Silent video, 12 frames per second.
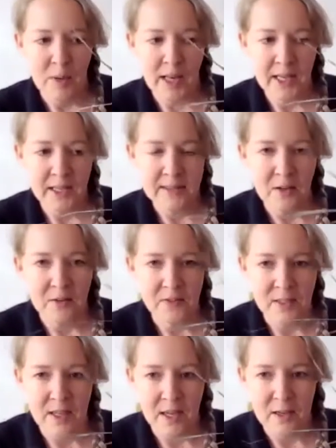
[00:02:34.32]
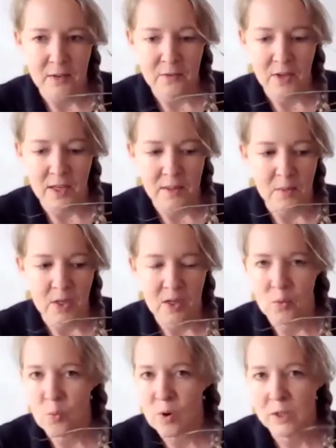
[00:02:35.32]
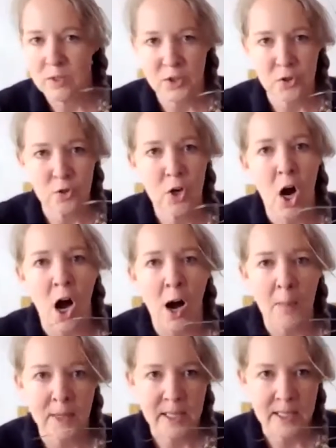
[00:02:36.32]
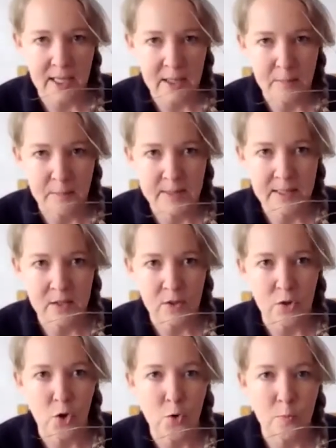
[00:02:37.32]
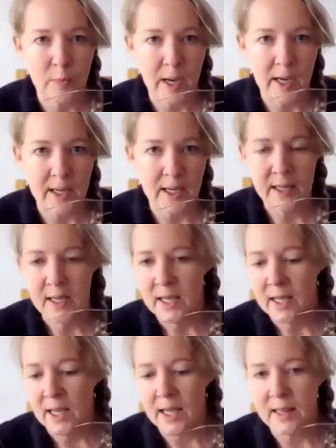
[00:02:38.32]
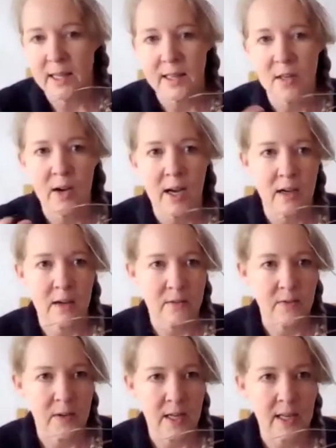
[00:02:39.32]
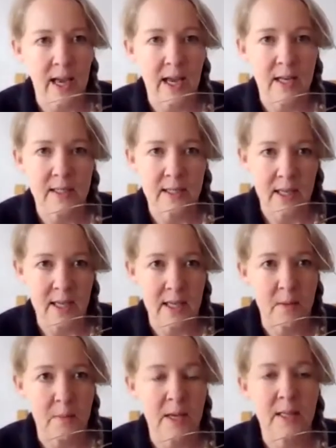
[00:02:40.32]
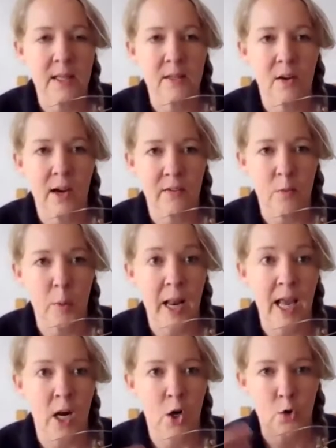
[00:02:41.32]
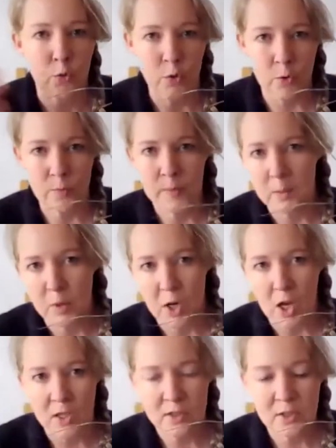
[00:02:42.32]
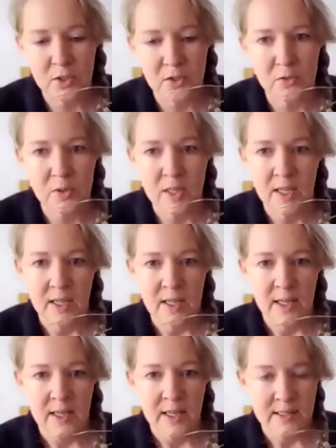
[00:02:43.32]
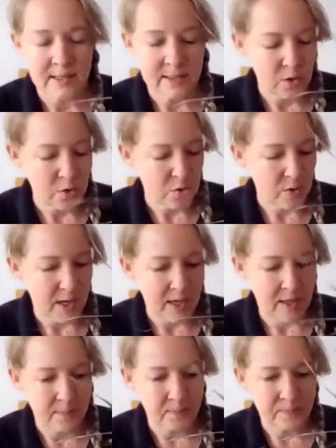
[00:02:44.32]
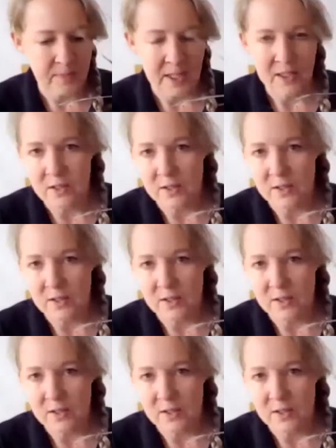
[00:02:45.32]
plants often have one or two common names that they're known by, and then they'll have a Latin name, and then they'll have a plant group they belong to. So, I'm